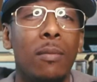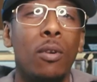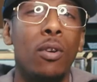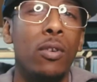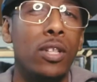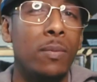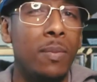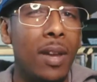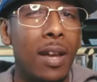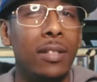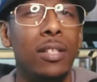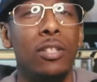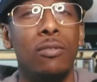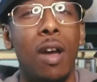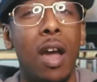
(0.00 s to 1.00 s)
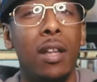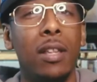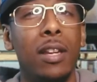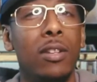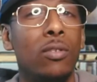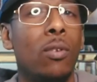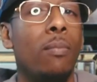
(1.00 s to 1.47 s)
crispy out the dry
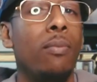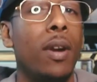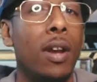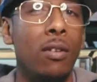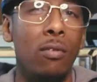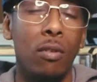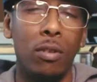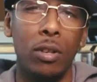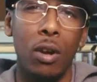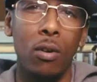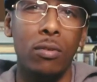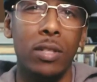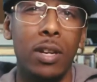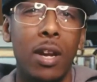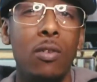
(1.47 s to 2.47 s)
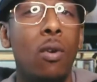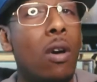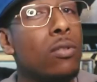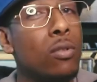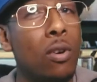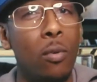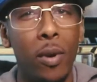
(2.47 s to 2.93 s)
cleaners or brand new clothes and I knew I
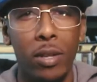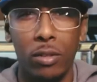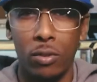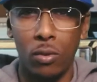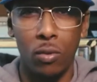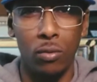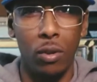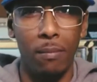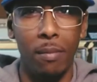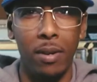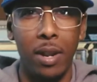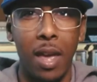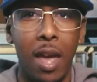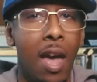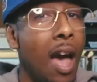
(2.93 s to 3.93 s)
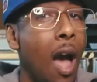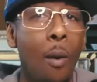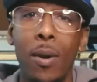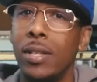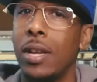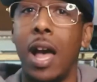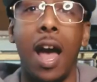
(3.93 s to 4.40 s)
was gonna to school on Monday, I
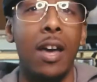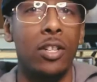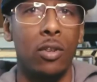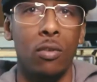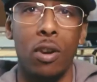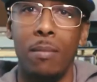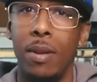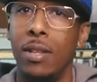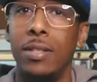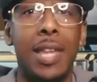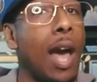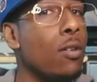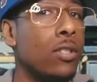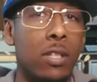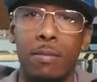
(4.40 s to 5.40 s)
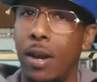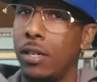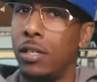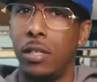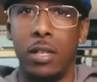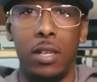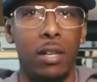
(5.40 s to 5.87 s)
went to Ox crib and doused my
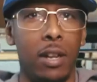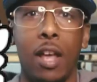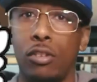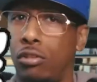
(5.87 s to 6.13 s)
shit.